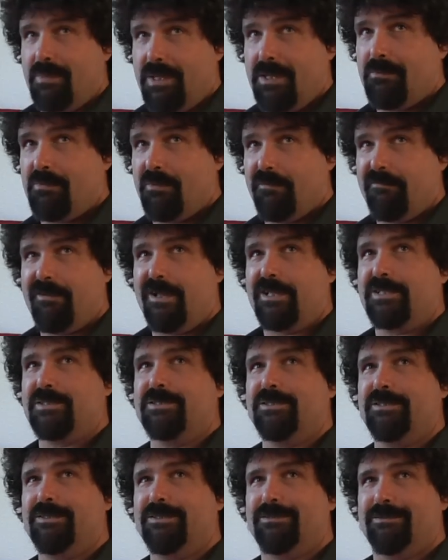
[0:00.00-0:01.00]
be a
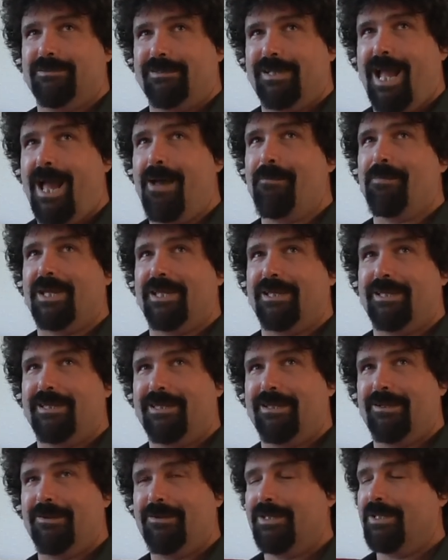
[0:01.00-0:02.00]
professional comic.
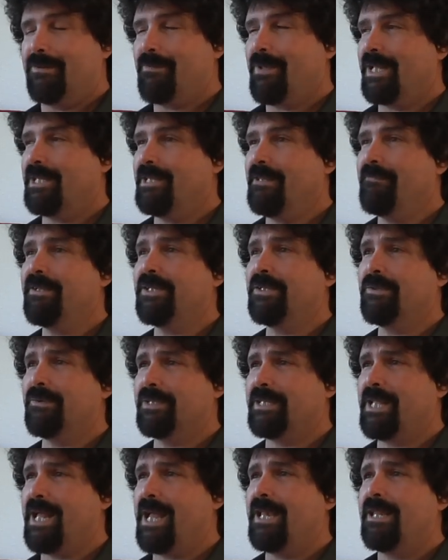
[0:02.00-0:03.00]
You know, you can make a living
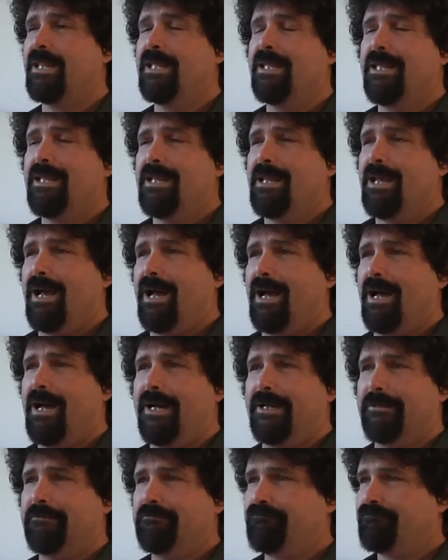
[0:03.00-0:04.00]
doing that.
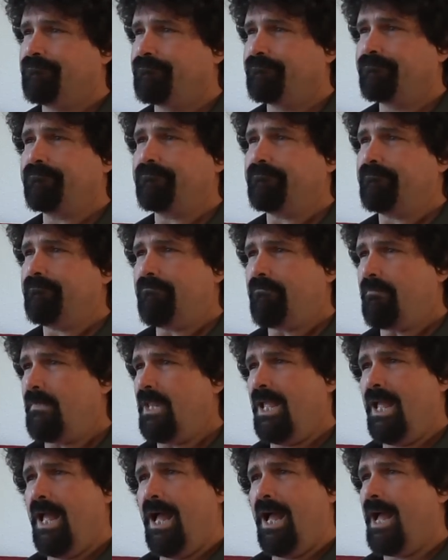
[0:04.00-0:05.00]
Um,
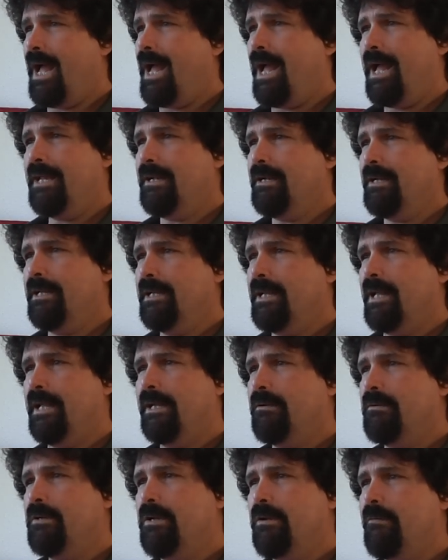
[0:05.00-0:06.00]
I
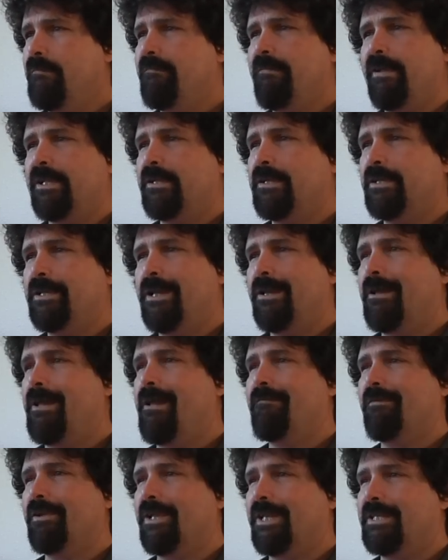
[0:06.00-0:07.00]
don't know if I could
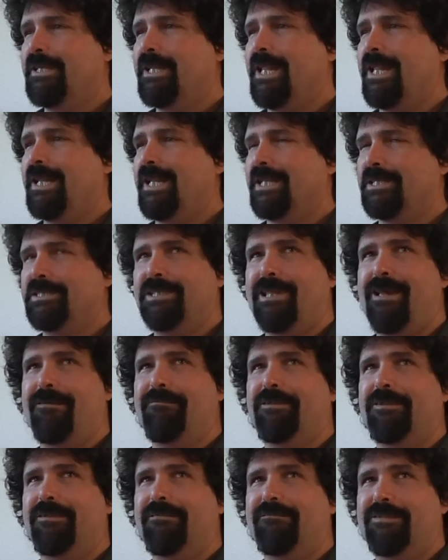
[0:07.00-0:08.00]
ever get to that next
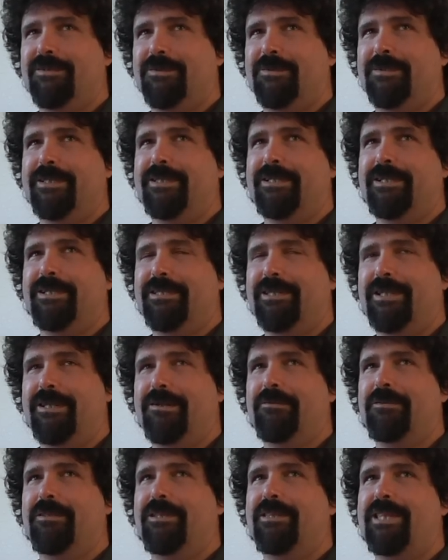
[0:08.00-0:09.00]
level of doing the
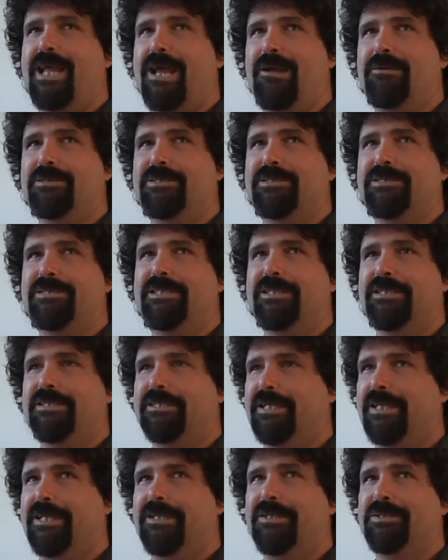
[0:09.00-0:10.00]
1,000-seat
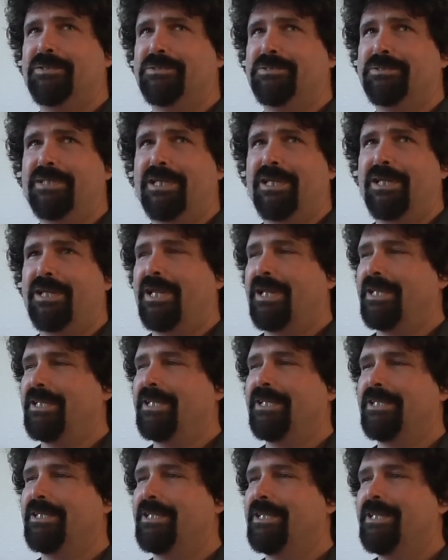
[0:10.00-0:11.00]
theaters. I'd
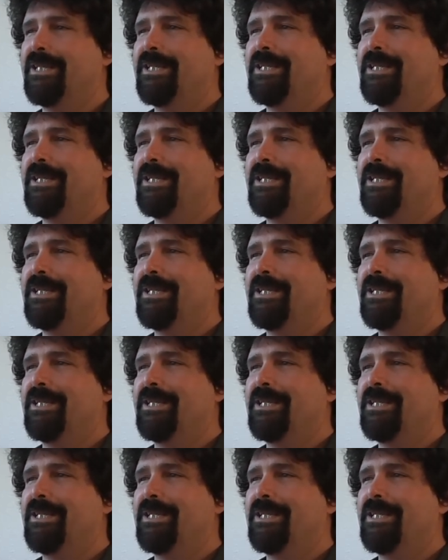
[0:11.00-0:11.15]
need